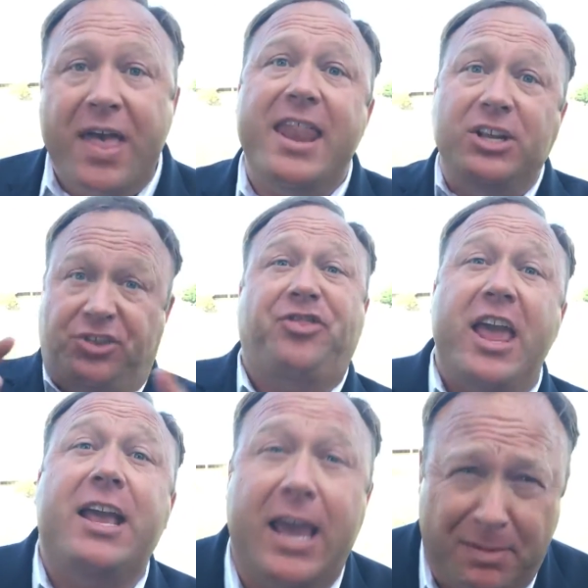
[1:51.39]
That is
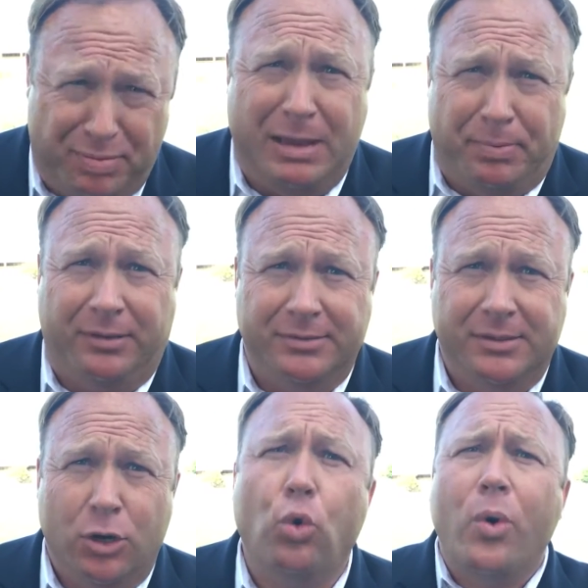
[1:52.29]
thinking people,
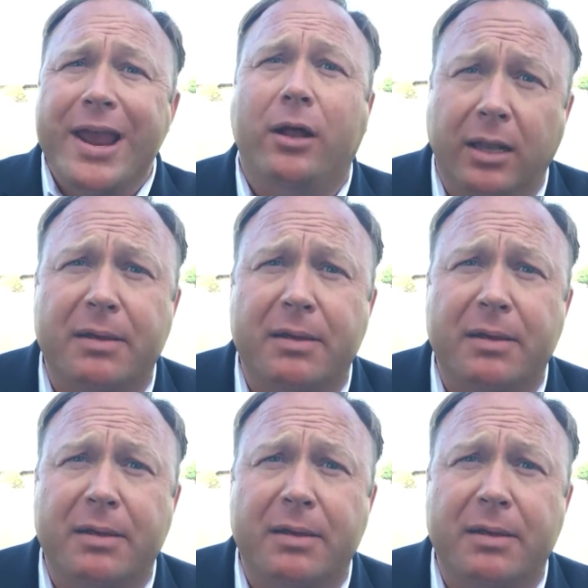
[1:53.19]
real